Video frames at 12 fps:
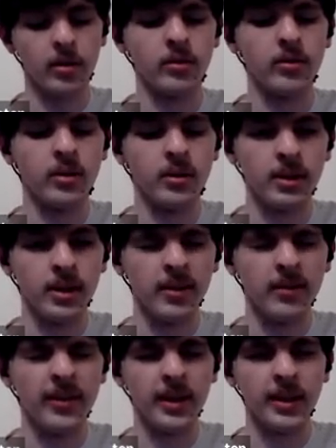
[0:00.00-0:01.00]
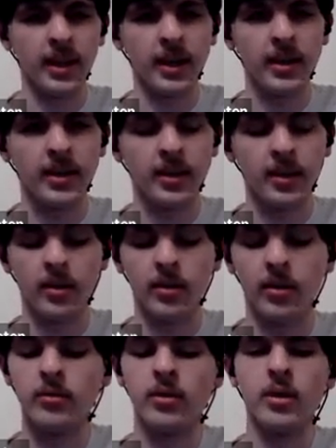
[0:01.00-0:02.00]
So if you
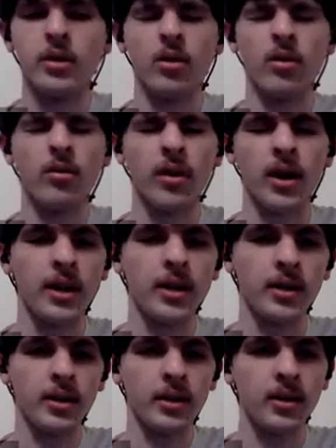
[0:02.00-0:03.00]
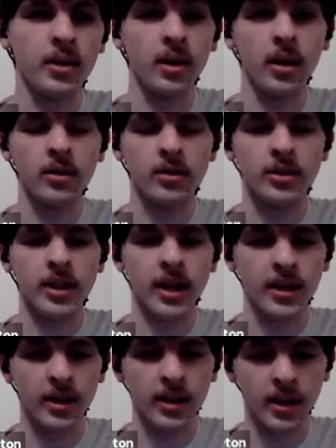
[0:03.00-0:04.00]
feel like you don't quite
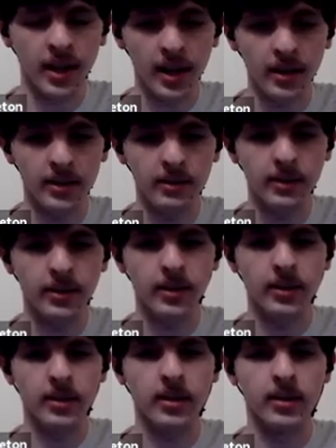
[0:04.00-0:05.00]
understand it yet,